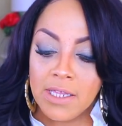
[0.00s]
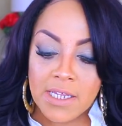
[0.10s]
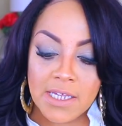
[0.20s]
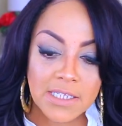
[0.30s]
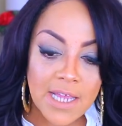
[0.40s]

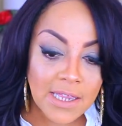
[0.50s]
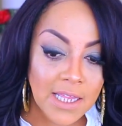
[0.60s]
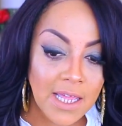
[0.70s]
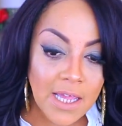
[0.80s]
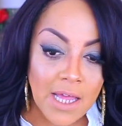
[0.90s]
This, I
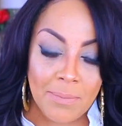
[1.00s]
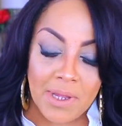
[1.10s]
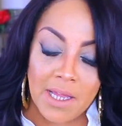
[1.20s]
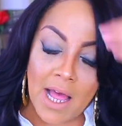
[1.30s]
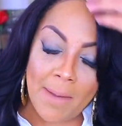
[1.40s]
think, I
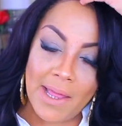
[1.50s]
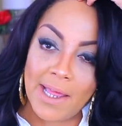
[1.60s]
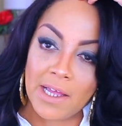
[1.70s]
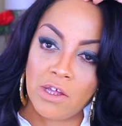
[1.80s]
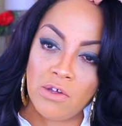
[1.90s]
mean, I'm not
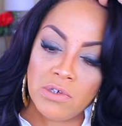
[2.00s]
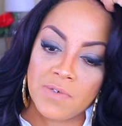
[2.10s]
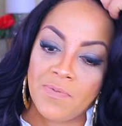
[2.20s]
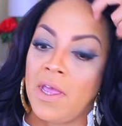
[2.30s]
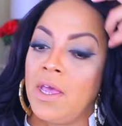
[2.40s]
like a
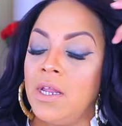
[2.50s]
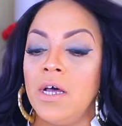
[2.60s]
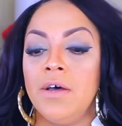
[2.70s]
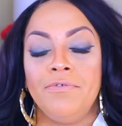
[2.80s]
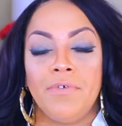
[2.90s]
huge fan
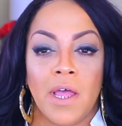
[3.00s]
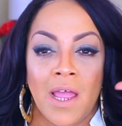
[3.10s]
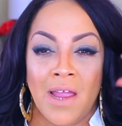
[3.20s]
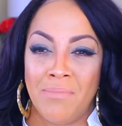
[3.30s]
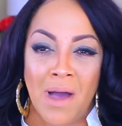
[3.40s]
of
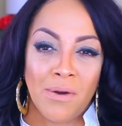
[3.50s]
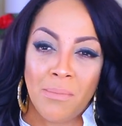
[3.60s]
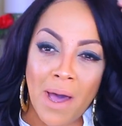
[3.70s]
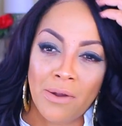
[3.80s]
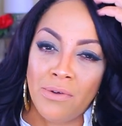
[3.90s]
at Model
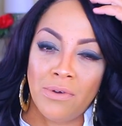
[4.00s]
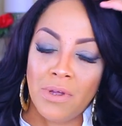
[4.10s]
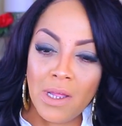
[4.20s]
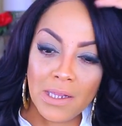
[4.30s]
Model.